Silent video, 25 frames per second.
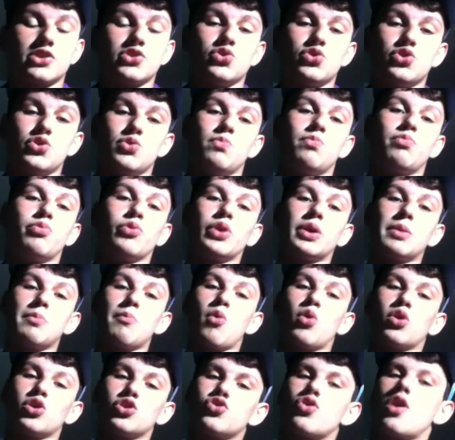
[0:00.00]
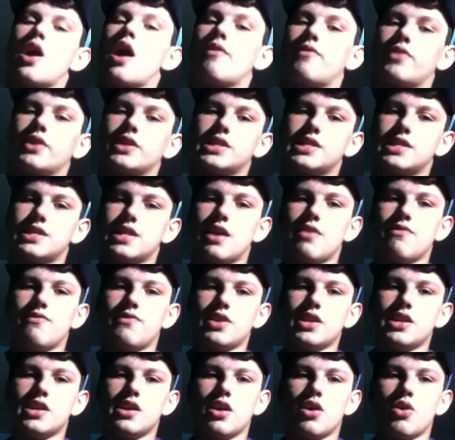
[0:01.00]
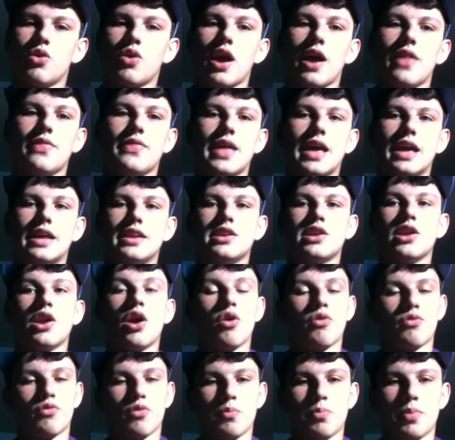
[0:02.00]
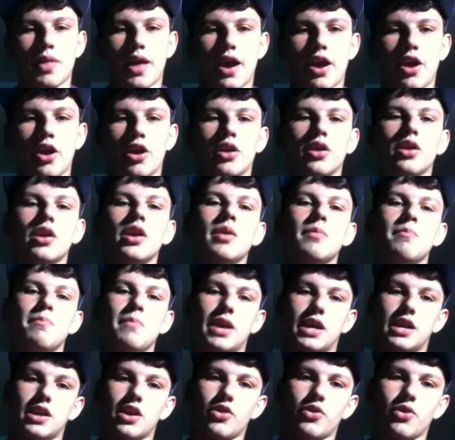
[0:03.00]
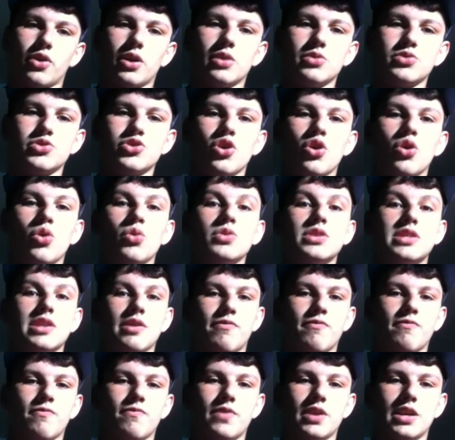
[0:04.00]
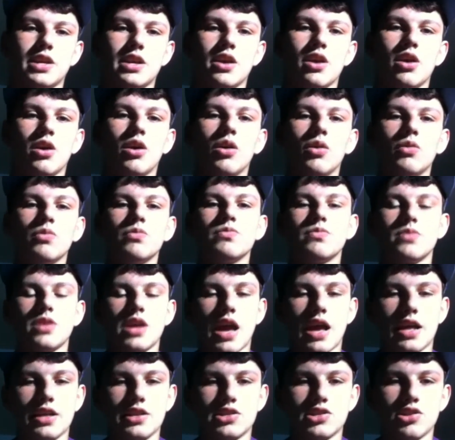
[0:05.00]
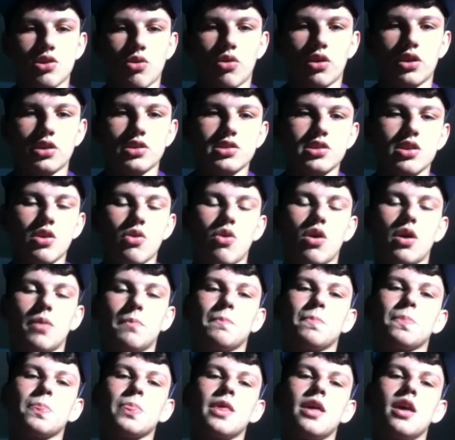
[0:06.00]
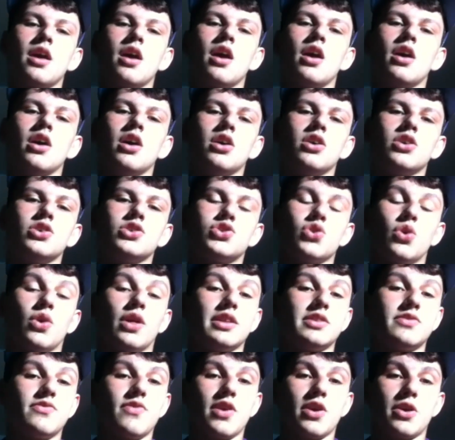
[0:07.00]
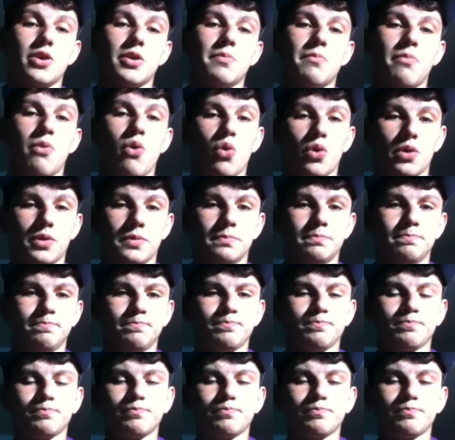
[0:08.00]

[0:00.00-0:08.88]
So you bring more traffic to that video, and then from there make another outro, different video, and so on and so on. So that's very important.